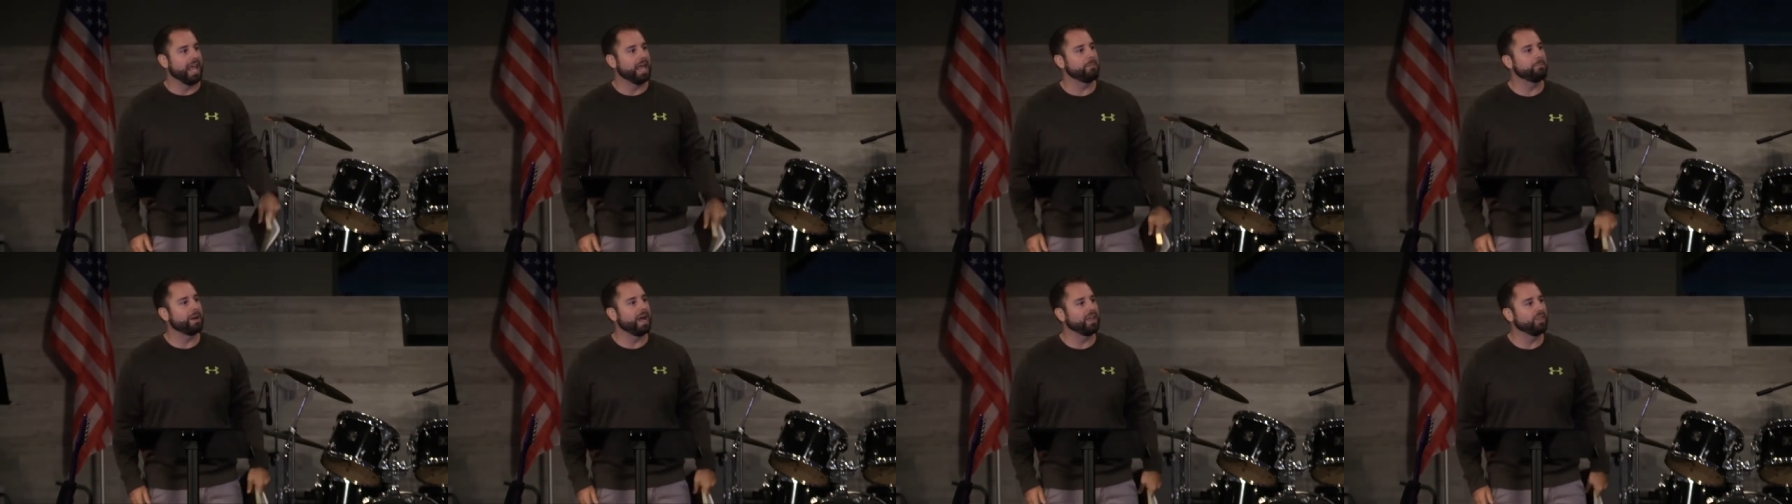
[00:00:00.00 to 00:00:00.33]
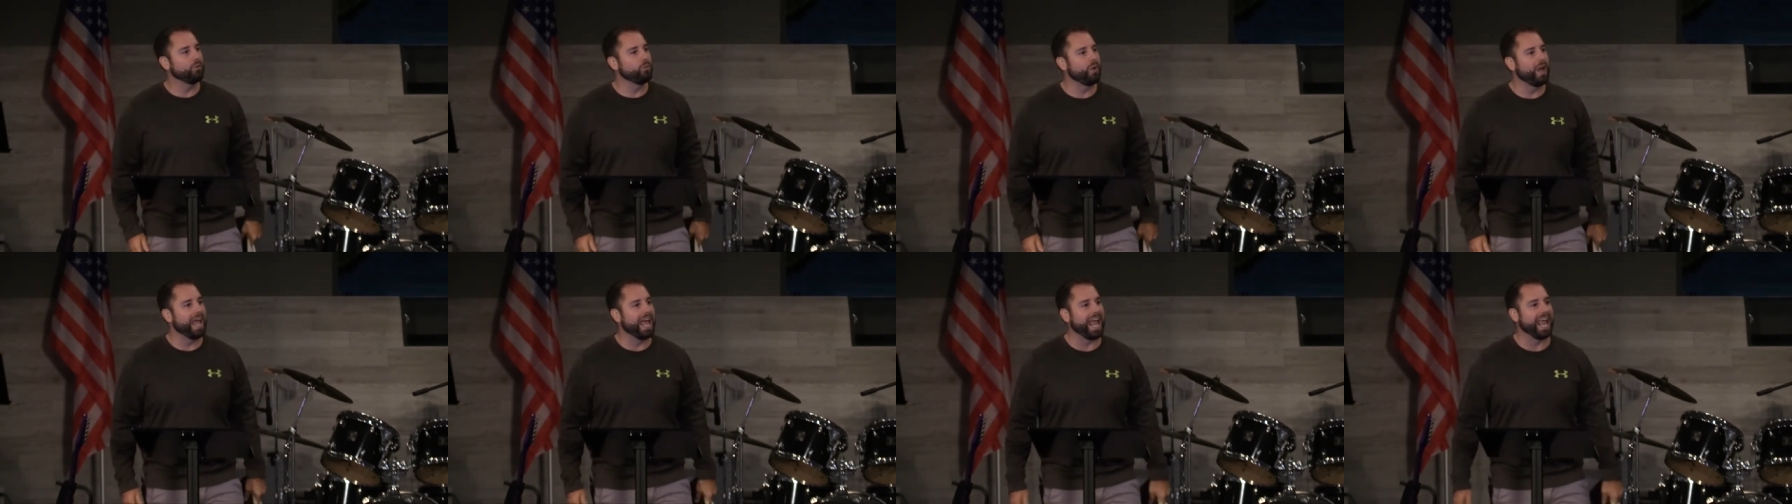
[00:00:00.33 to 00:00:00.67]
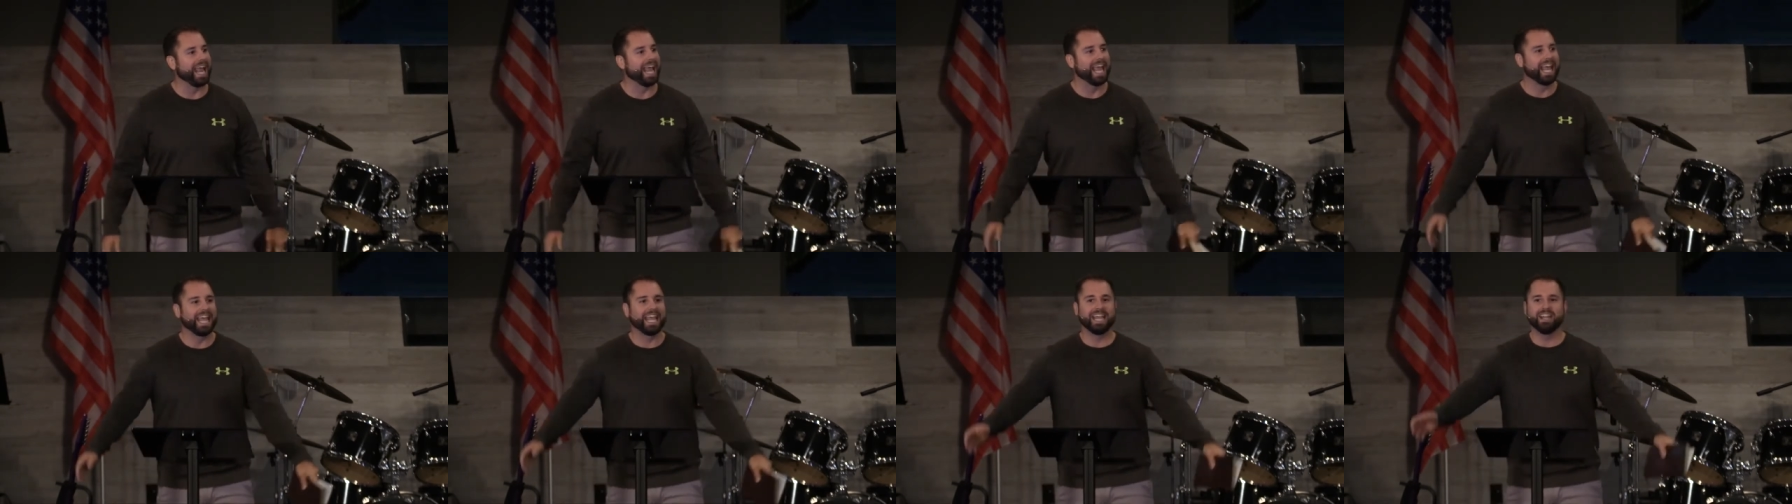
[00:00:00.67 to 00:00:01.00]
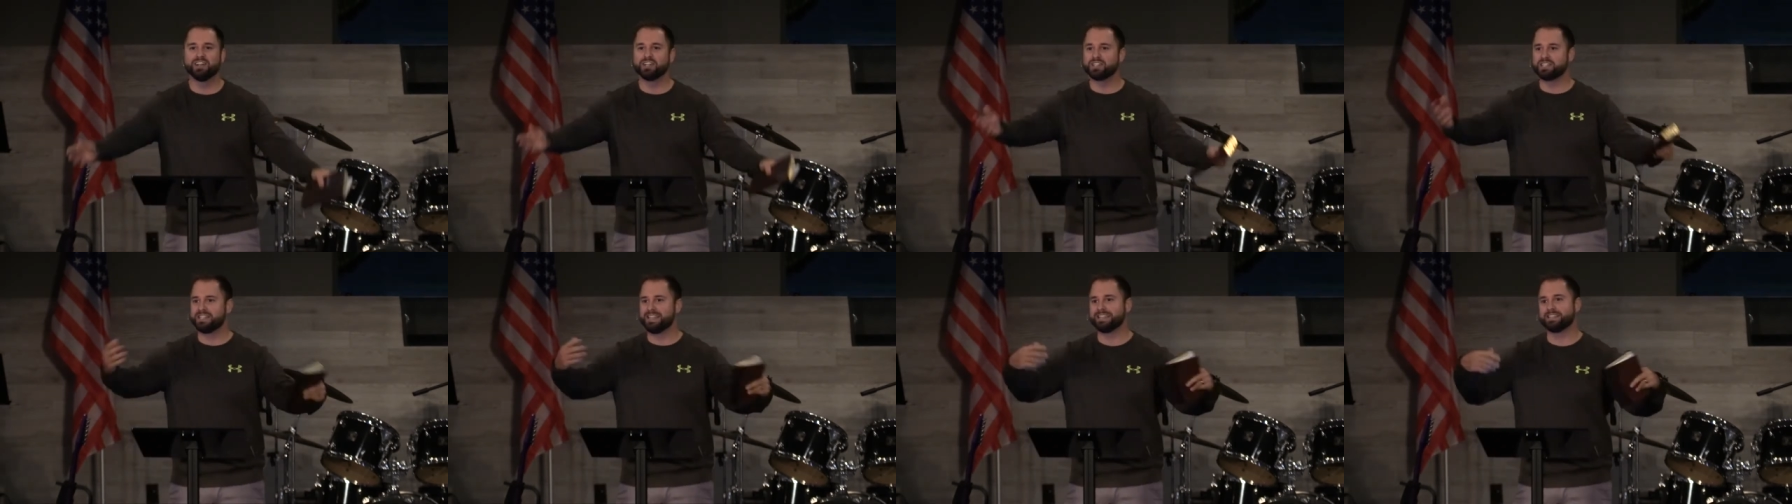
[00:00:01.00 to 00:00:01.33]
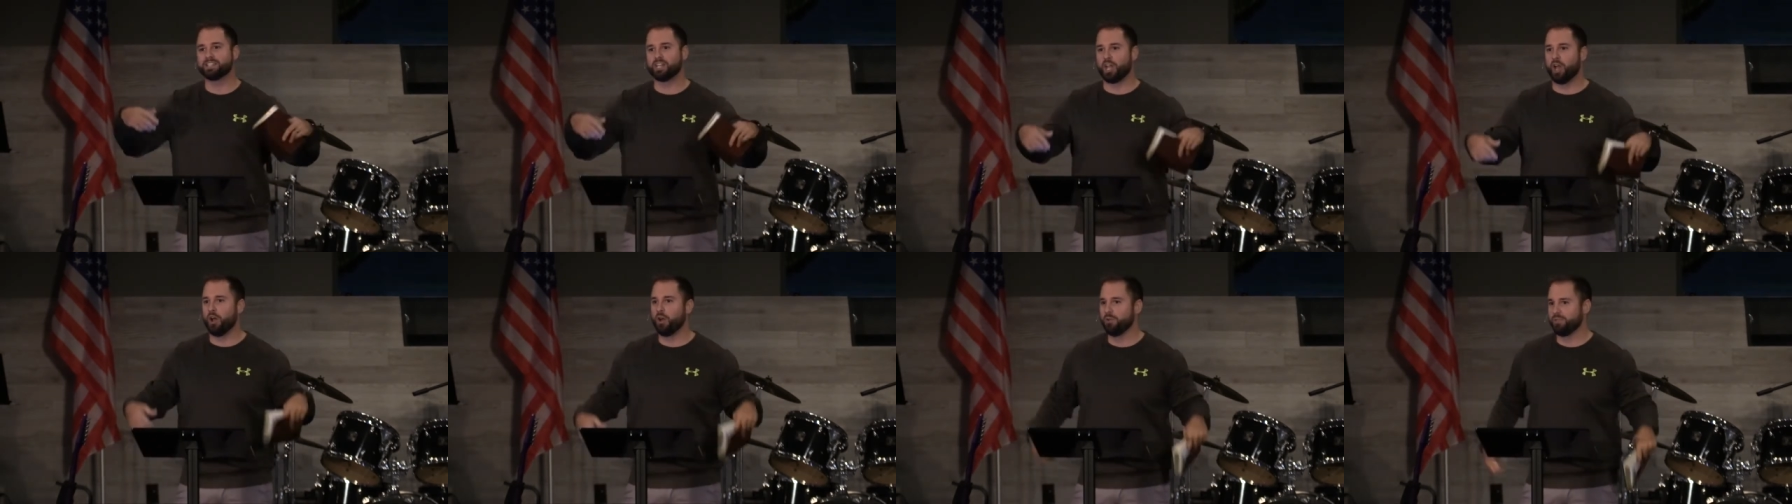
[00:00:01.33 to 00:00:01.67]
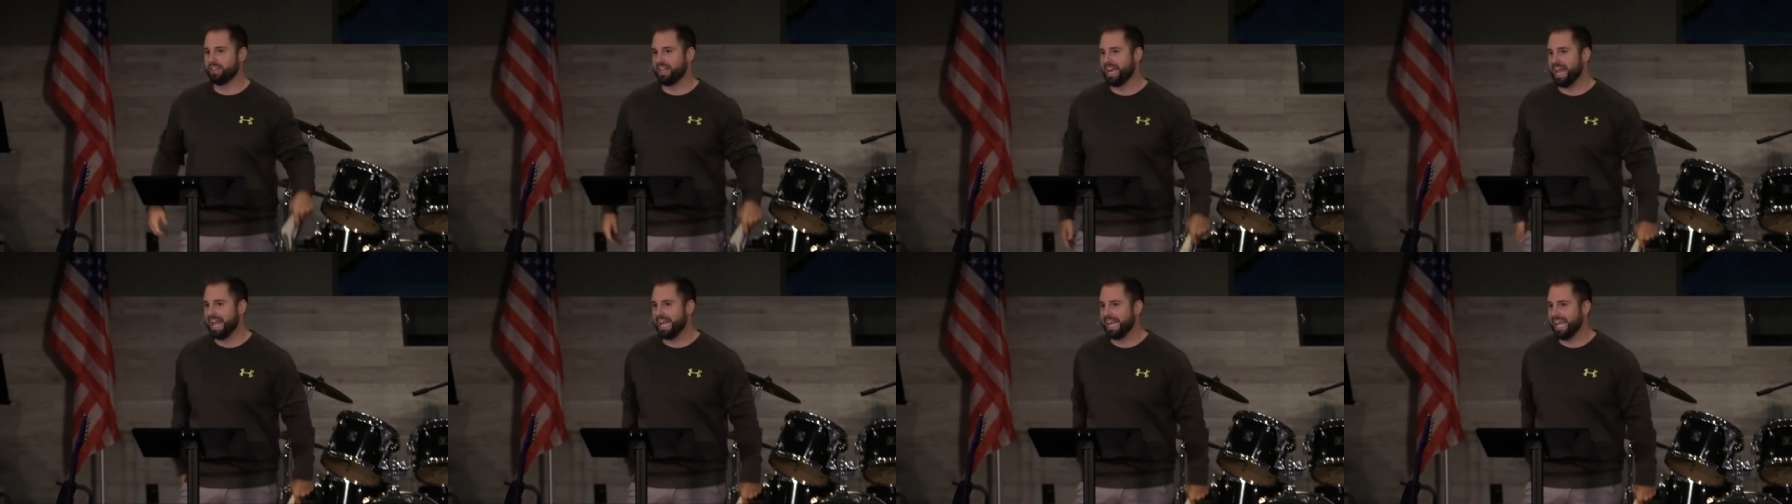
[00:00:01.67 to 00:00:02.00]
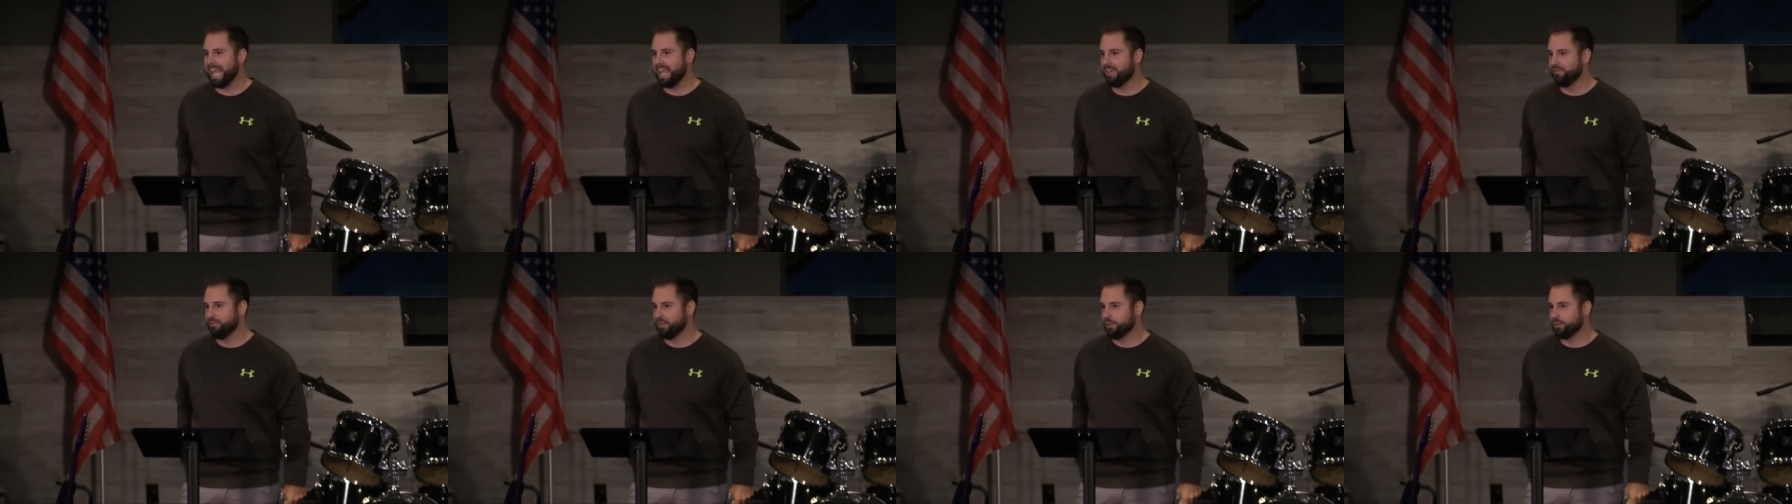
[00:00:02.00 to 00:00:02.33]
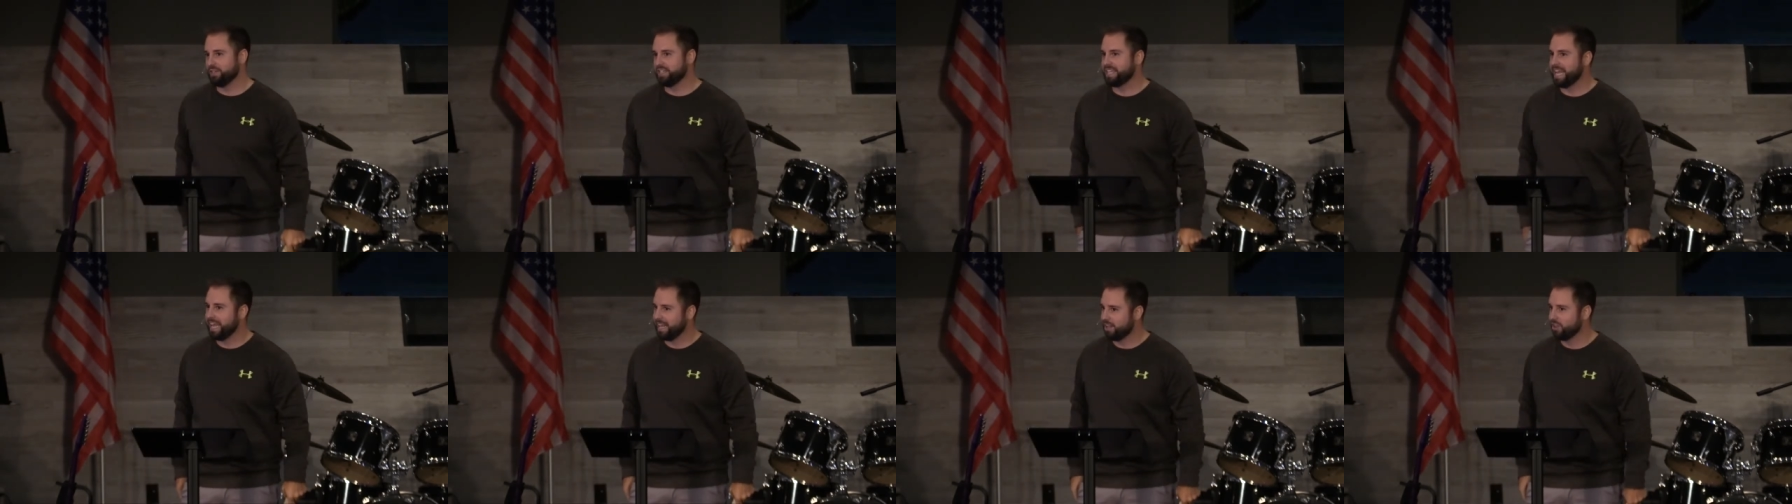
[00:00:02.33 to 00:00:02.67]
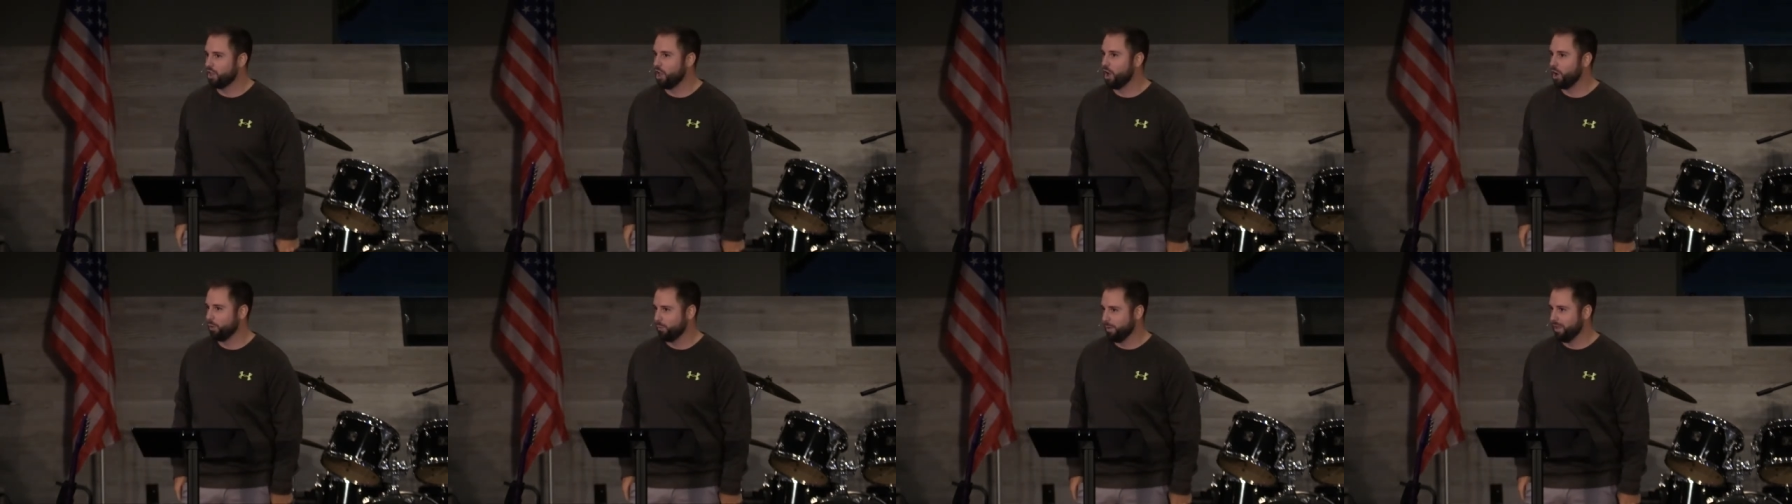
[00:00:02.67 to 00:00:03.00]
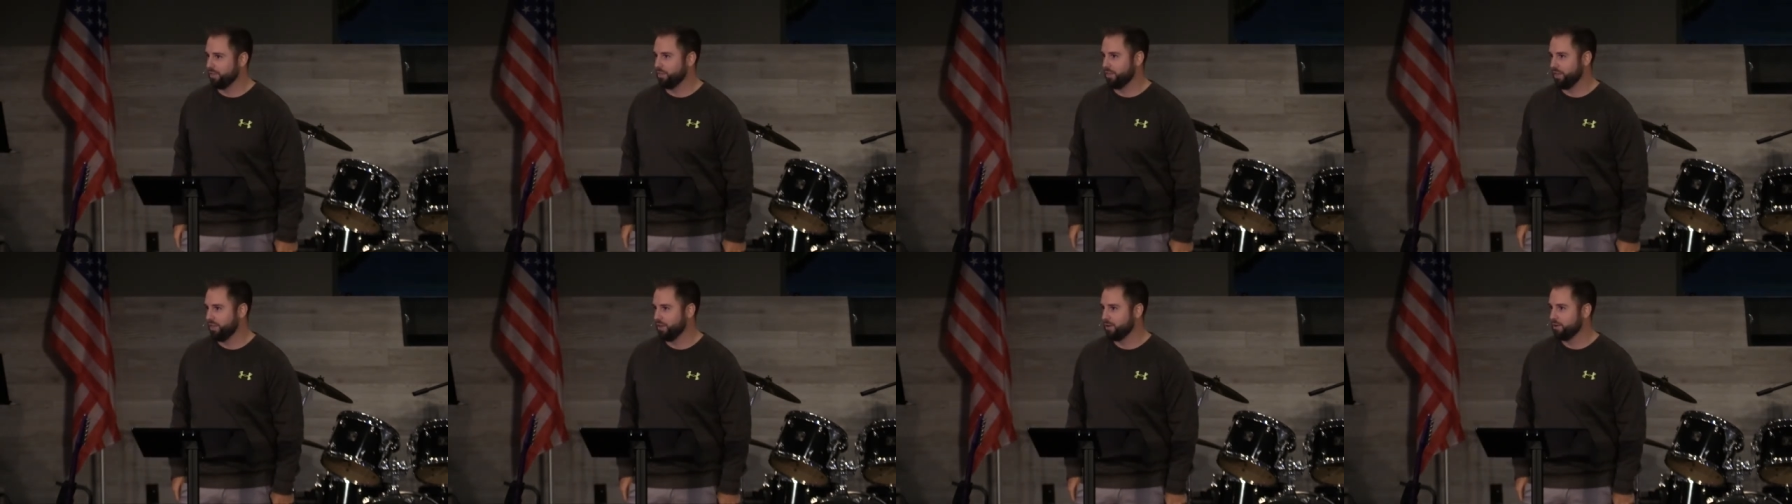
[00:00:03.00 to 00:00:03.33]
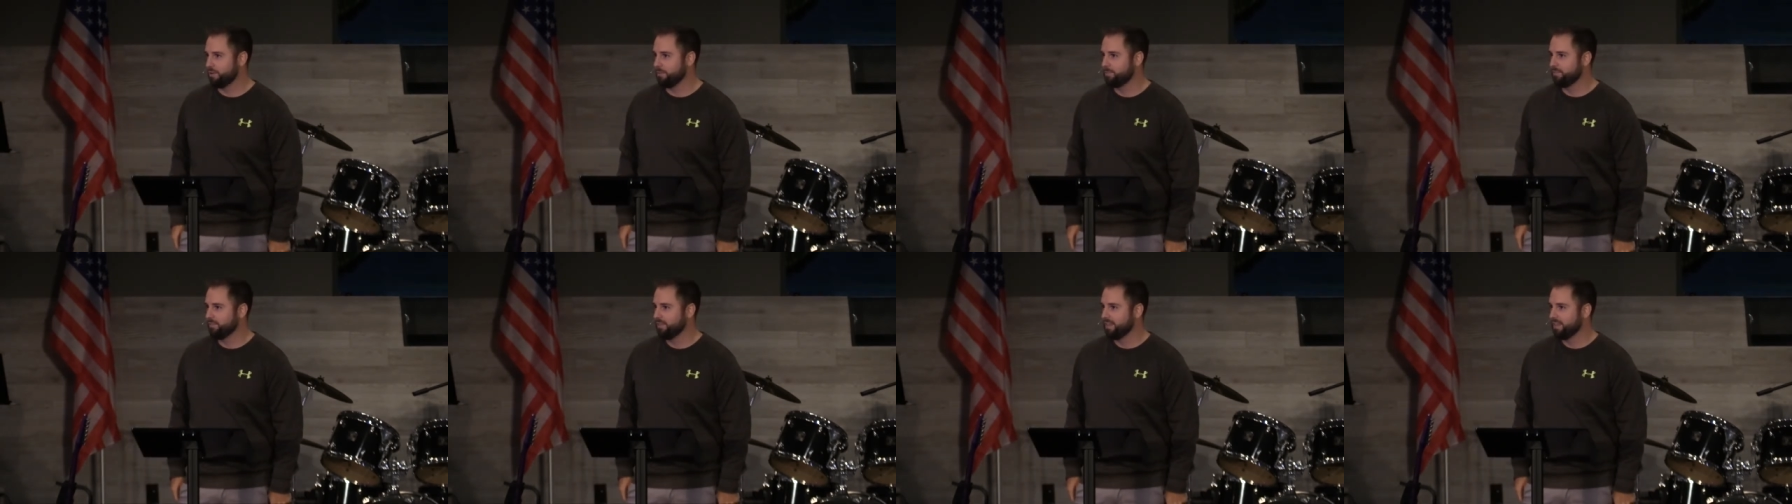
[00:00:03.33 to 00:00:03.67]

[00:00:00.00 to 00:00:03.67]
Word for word: And by the way, here's this coat that I gave you to take along with you.